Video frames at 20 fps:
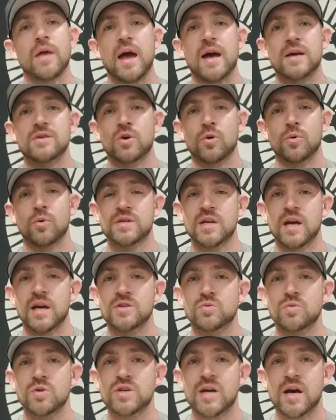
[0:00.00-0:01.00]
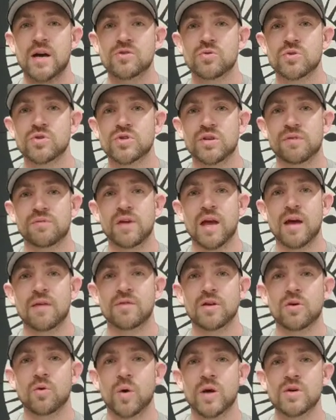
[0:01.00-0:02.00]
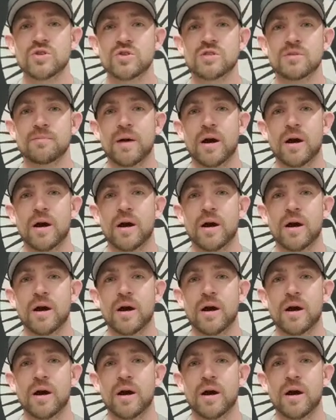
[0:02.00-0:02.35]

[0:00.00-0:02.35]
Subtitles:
As always, guys, reach out to us if you have any questions